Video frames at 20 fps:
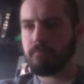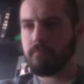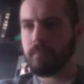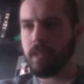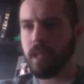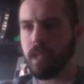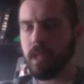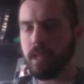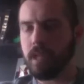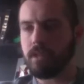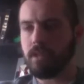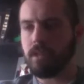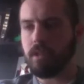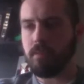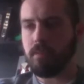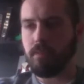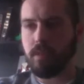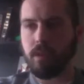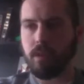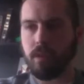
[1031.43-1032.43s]
Yeah, so you
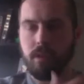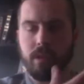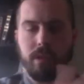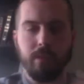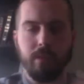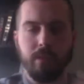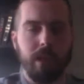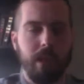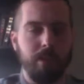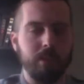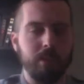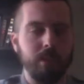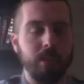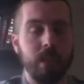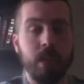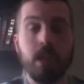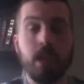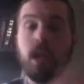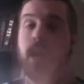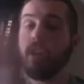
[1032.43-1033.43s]
can pre-order them on
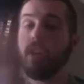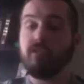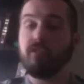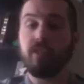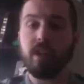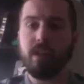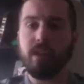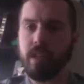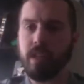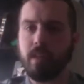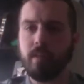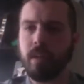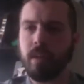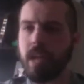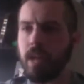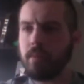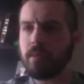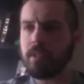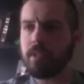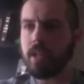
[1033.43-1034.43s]
Amazon. Funny thing about
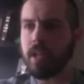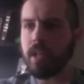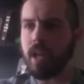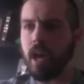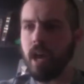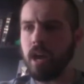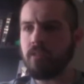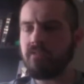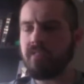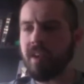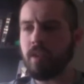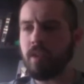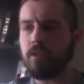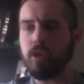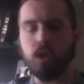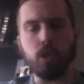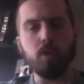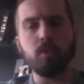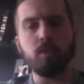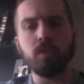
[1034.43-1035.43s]
Amazon, I
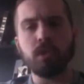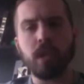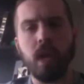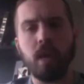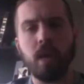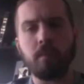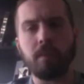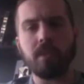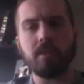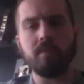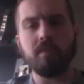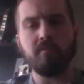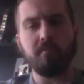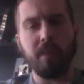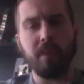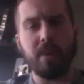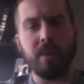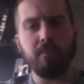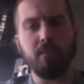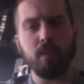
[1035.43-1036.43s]
found used copies of
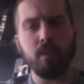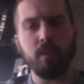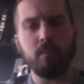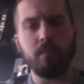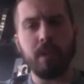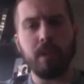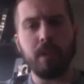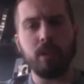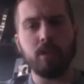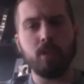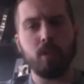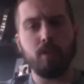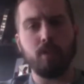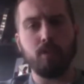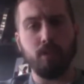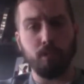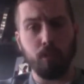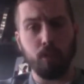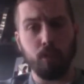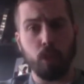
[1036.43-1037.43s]
my book being sold
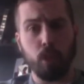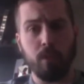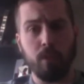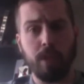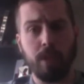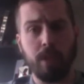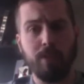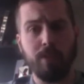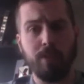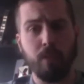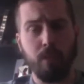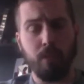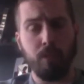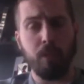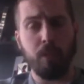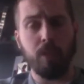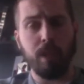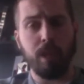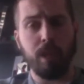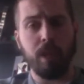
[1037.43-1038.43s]
from Germany for
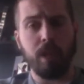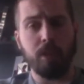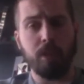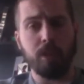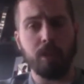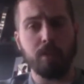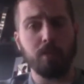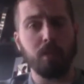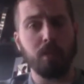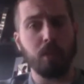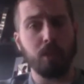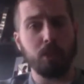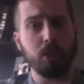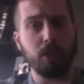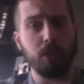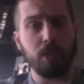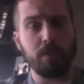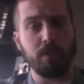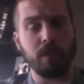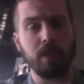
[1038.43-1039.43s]
$30 plus
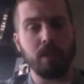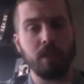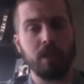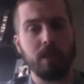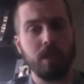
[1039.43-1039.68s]
shipping.